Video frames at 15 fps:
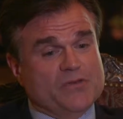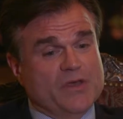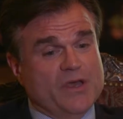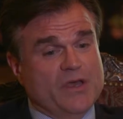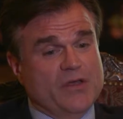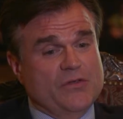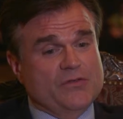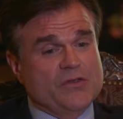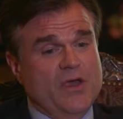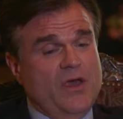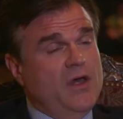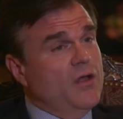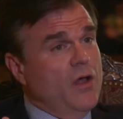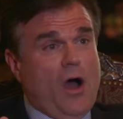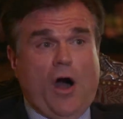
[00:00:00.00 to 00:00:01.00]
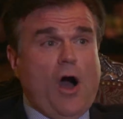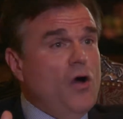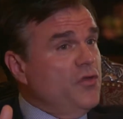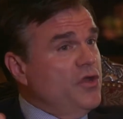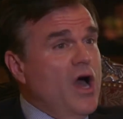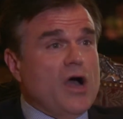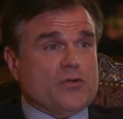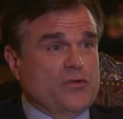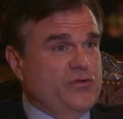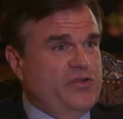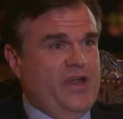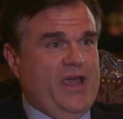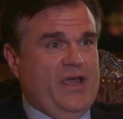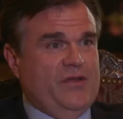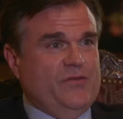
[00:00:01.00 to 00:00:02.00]
is all the doctors
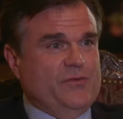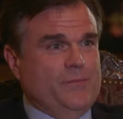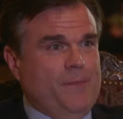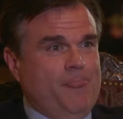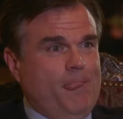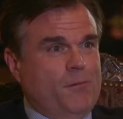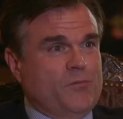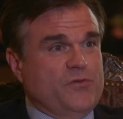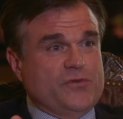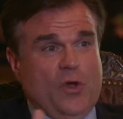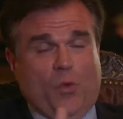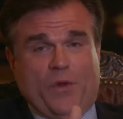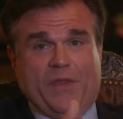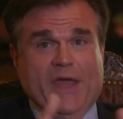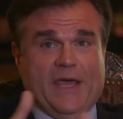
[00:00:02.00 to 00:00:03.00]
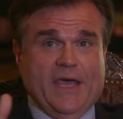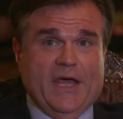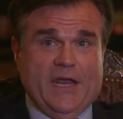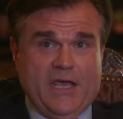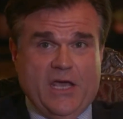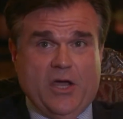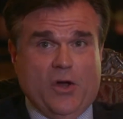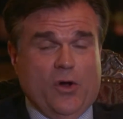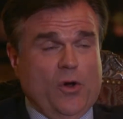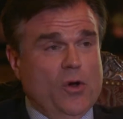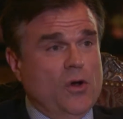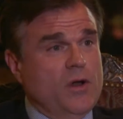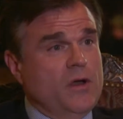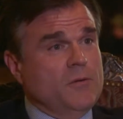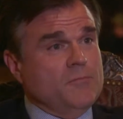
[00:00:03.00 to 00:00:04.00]
change. So when they get
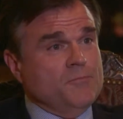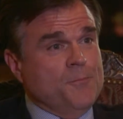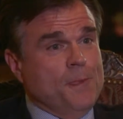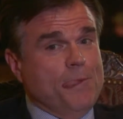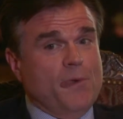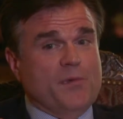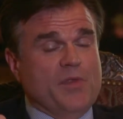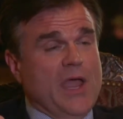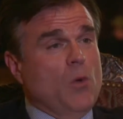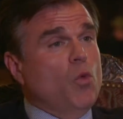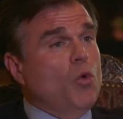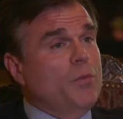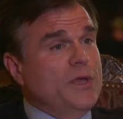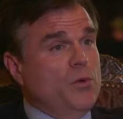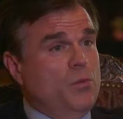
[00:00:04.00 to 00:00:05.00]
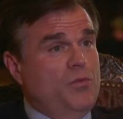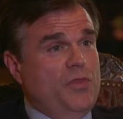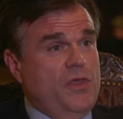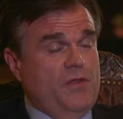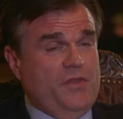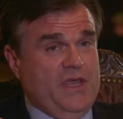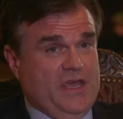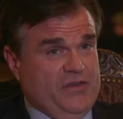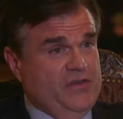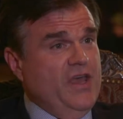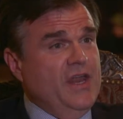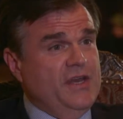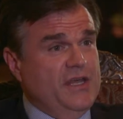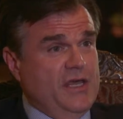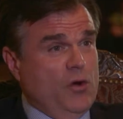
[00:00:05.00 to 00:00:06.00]
here, they will be the
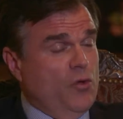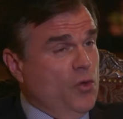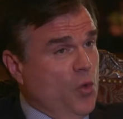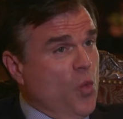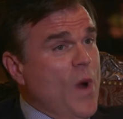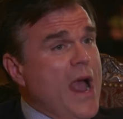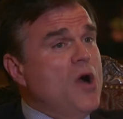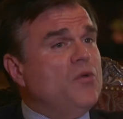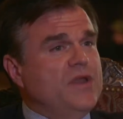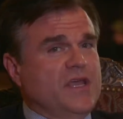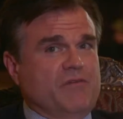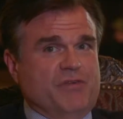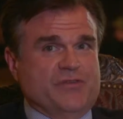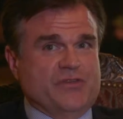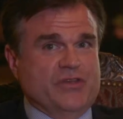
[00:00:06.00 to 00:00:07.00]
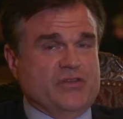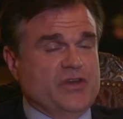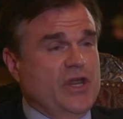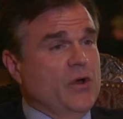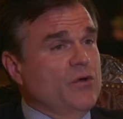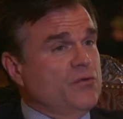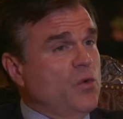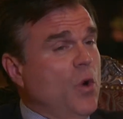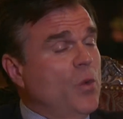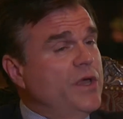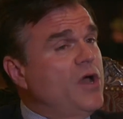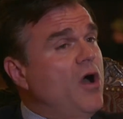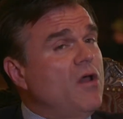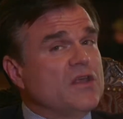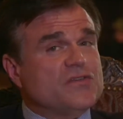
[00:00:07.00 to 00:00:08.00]
attending or the rounding physician here is what we
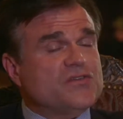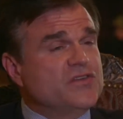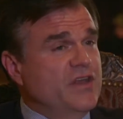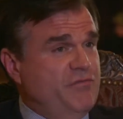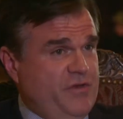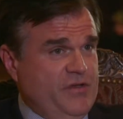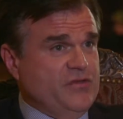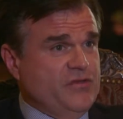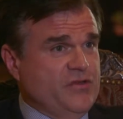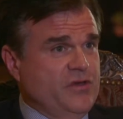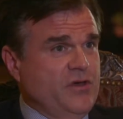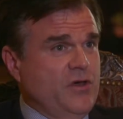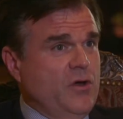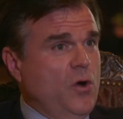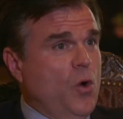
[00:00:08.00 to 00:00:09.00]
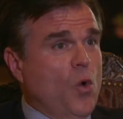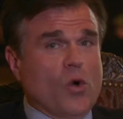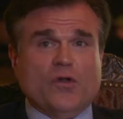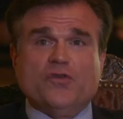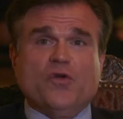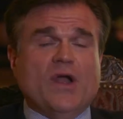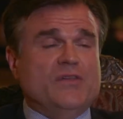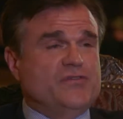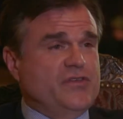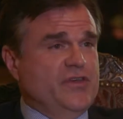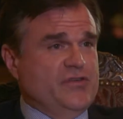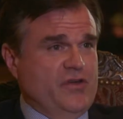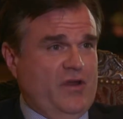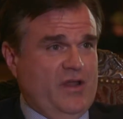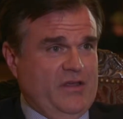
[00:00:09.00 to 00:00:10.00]
call a sniffist or a
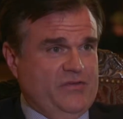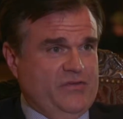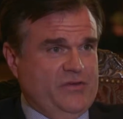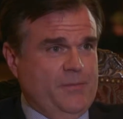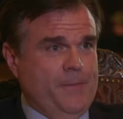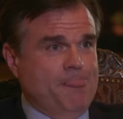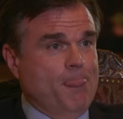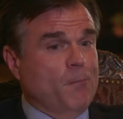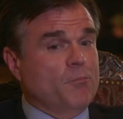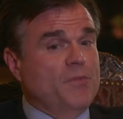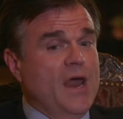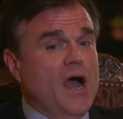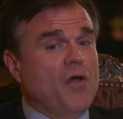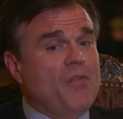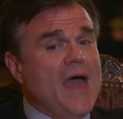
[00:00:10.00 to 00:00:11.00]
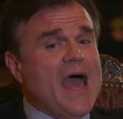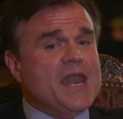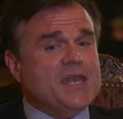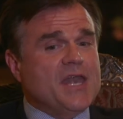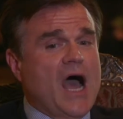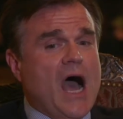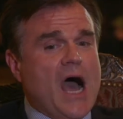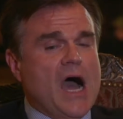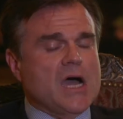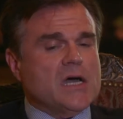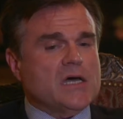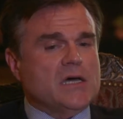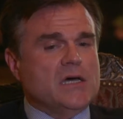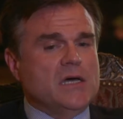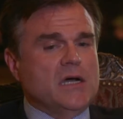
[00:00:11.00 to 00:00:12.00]
transitionalist. Now that doc